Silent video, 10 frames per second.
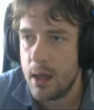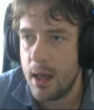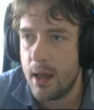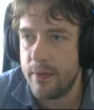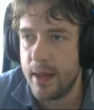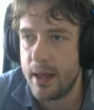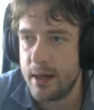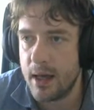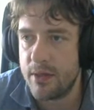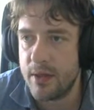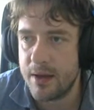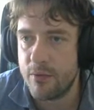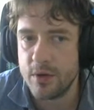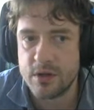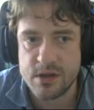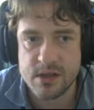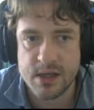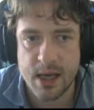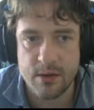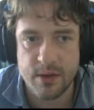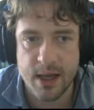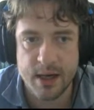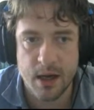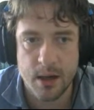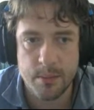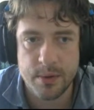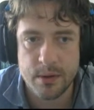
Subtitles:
And then I think if we just scale that up